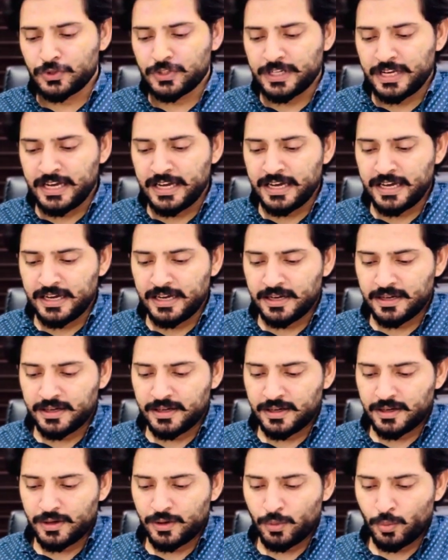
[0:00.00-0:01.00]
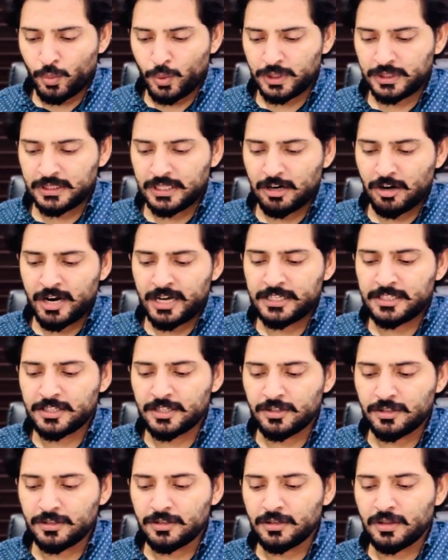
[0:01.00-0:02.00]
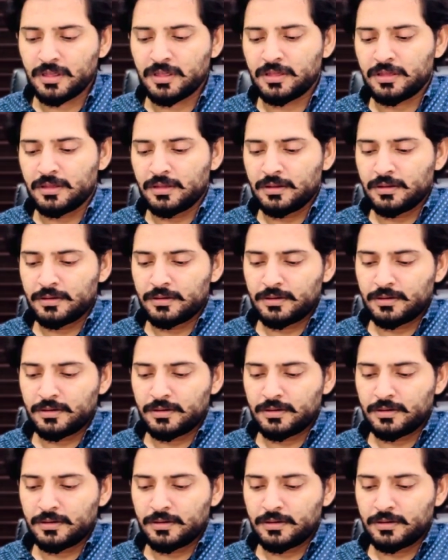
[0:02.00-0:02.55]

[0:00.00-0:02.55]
say what the writer